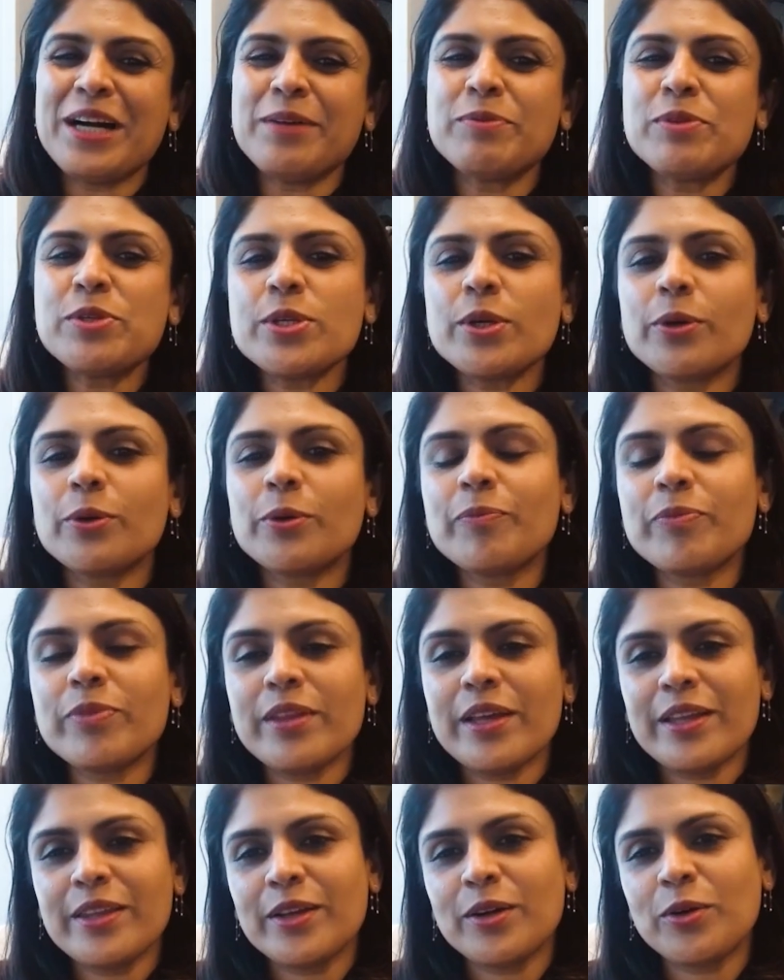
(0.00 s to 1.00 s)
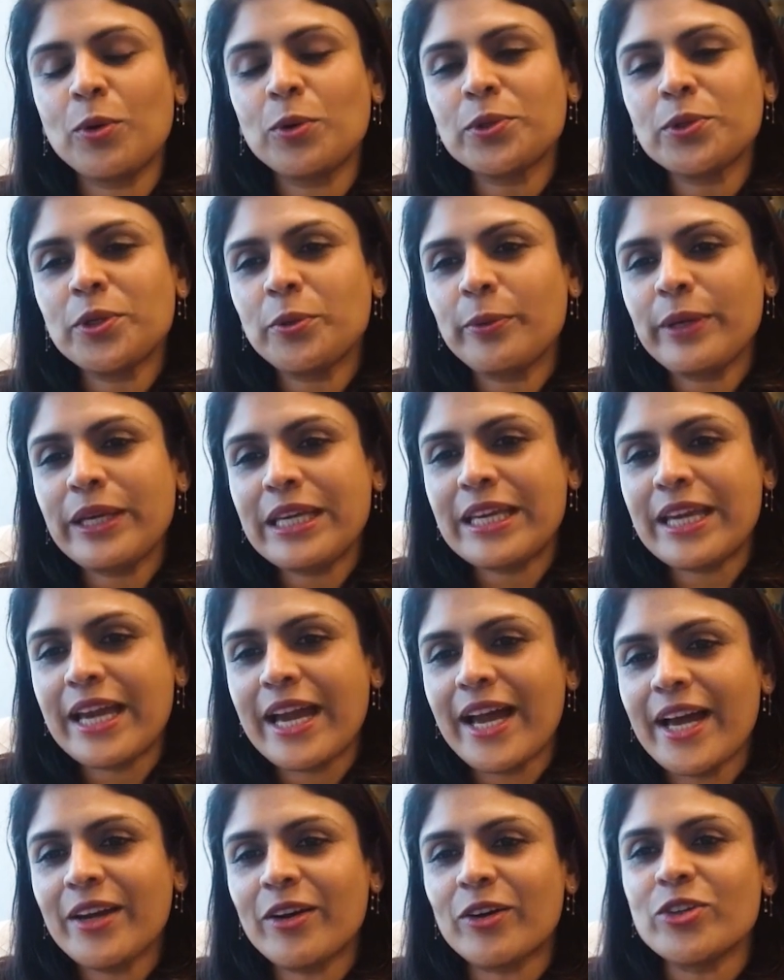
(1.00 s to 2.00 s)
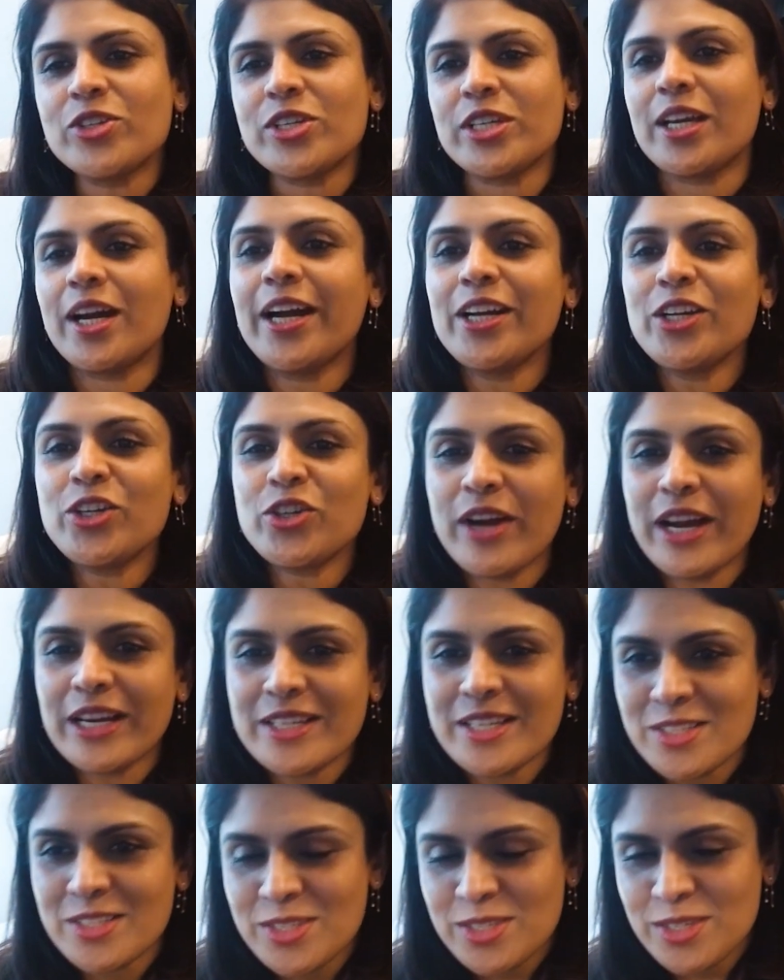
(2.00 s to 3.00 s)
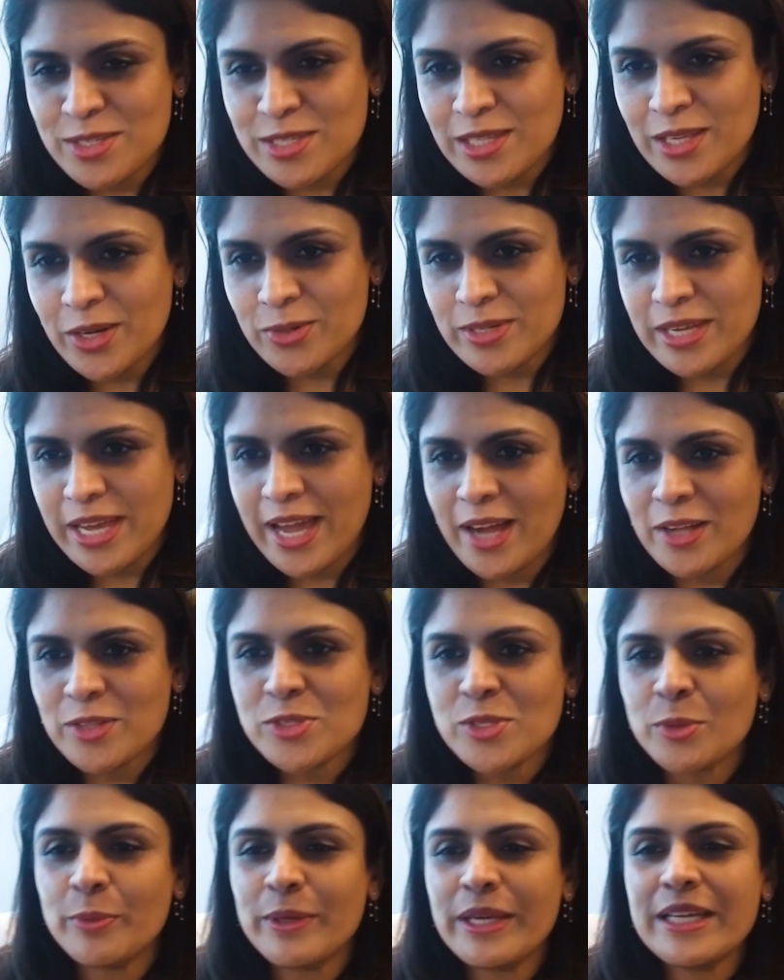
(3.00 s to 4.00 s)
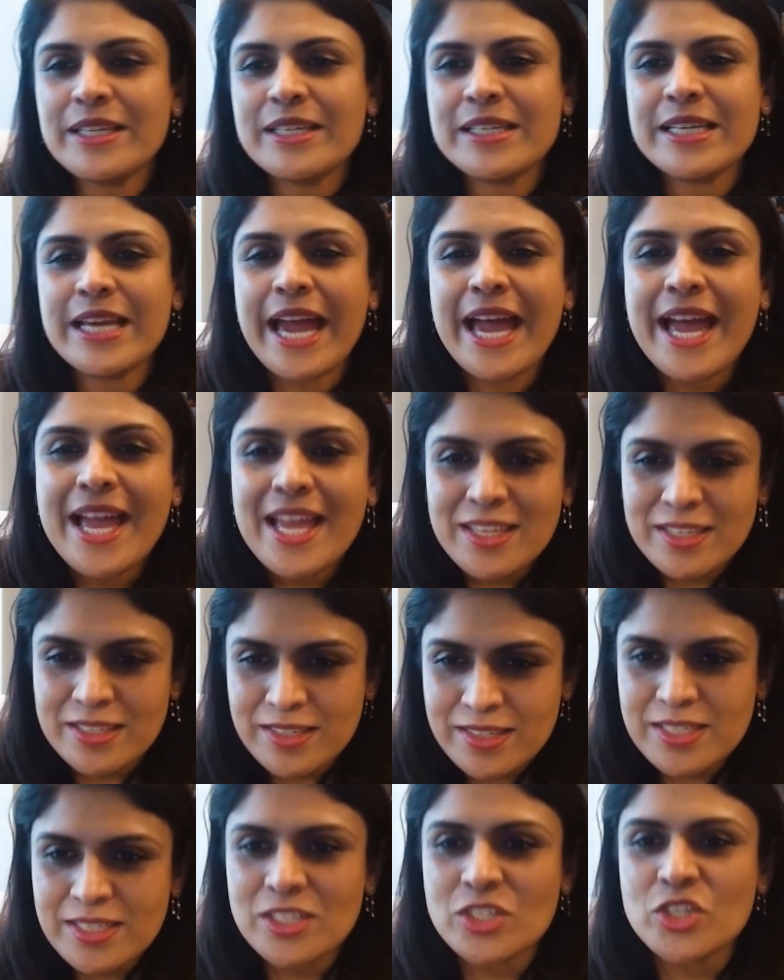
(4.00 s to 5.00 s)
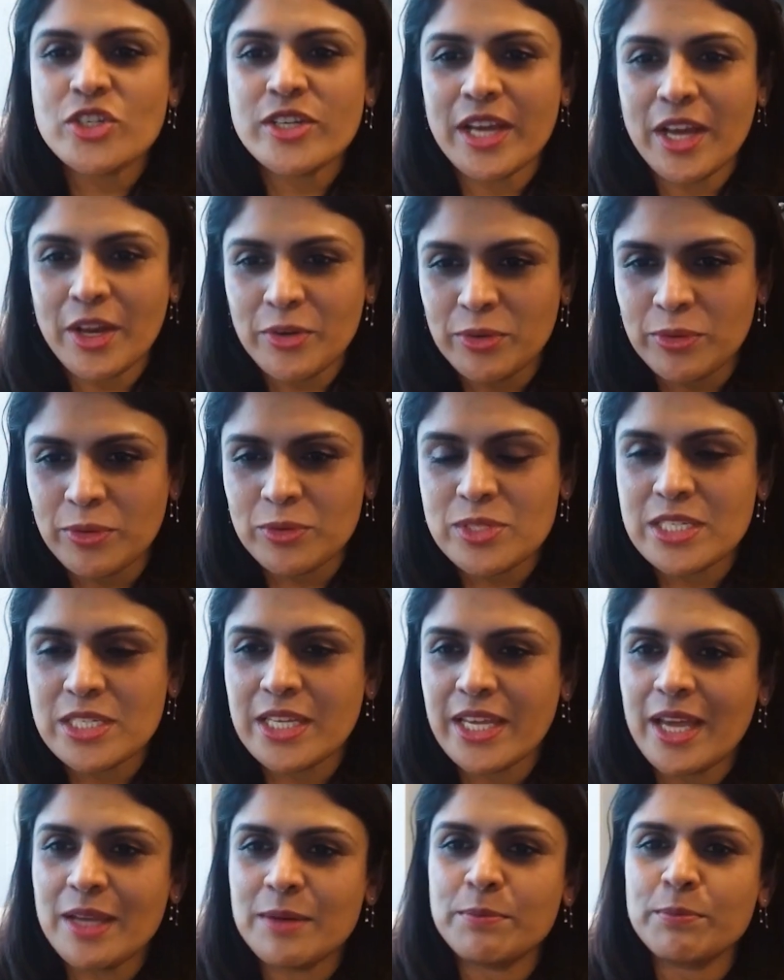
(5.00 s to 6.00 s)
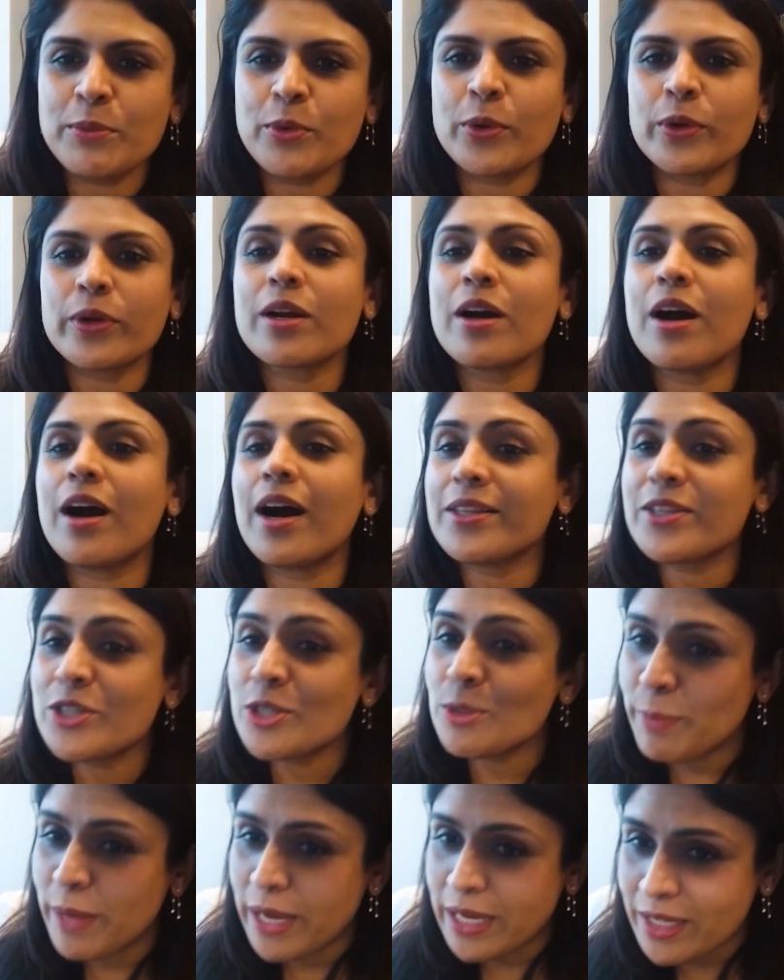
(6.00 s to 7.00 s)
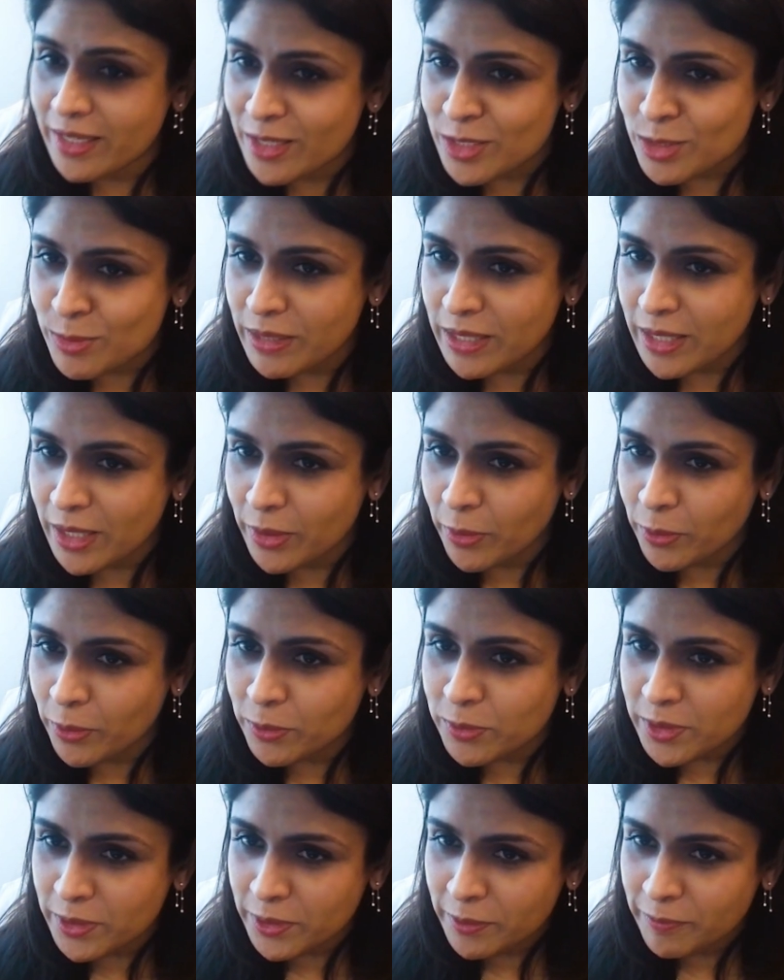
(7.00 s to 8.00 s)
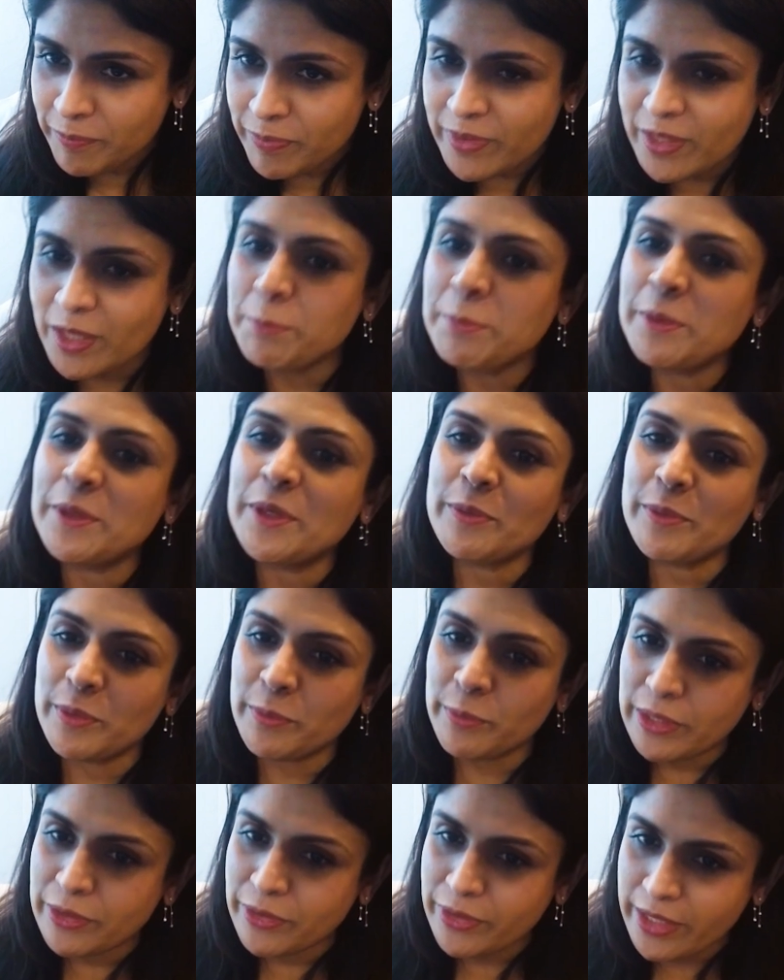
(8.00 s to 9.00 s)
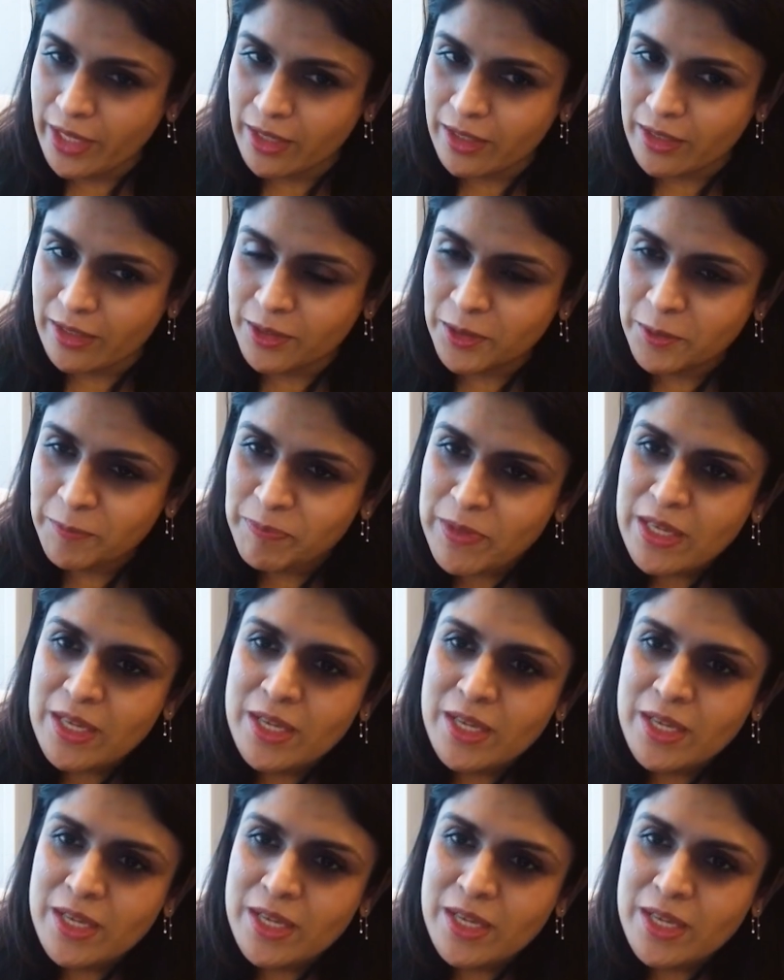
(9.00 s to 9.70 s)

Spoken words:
So the older we get, our GI tract tends to slow down. So we tend in general to get more constipated as we get older compared to when we were younger.